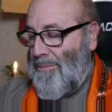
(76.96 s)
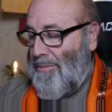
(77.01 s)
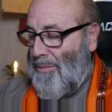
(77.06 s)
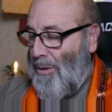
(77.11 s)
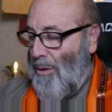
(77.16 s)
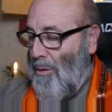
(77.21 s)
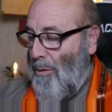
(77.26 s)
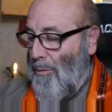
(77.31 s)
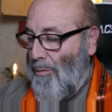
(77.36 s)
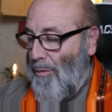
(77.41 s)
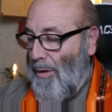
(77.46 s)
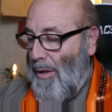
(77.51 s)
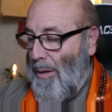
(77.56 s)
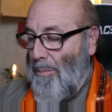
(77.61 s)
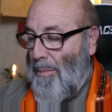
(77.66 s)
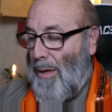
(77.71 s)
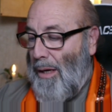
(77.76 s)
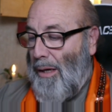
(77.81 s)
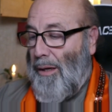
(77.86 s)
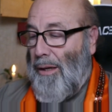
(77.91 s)
Hopefully
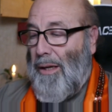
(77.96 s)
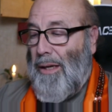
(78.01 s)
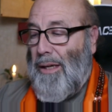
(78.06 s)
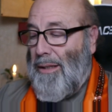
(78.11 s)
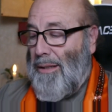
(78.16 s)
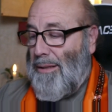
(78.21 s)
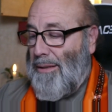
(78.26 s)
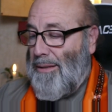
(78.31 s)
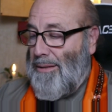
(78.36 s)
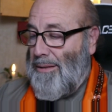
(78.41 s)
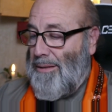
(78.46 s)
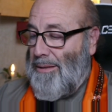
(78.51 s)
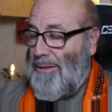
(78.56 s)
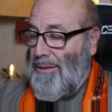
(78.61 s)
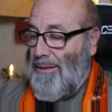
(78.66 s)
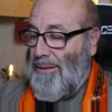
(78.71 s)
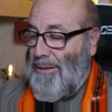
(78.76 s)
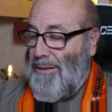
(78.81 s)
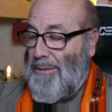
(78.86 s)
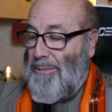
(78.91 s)
my uh,
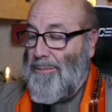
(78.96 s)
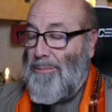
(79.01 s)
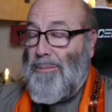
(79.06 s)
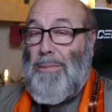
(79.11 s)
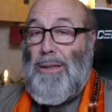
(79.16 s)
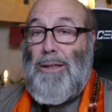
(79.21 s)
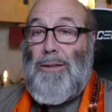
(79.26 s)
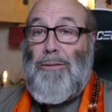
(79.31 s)
my